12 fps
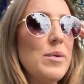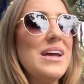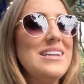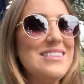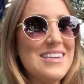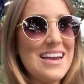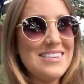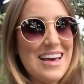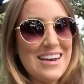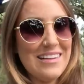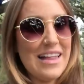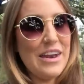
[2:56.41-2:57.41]
but instead
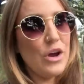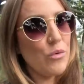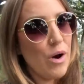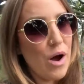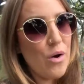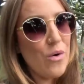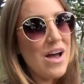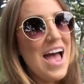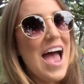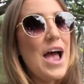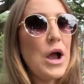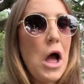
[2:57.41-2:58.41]
decided to let it grow
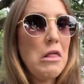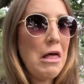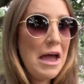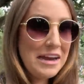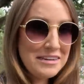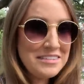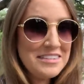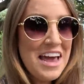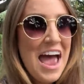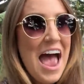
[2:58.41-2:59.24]
and got lice,